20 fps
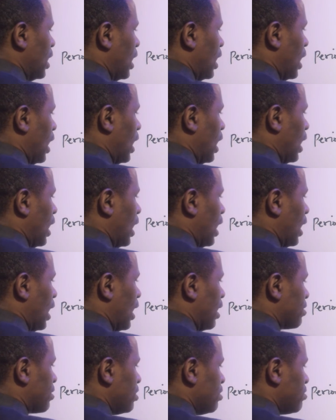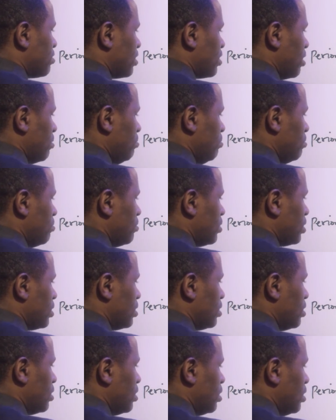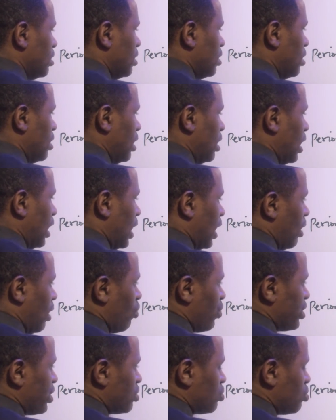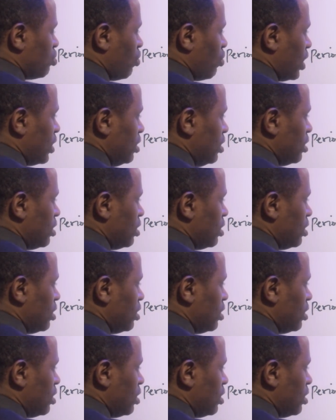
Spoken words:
a lithium with the 2-1.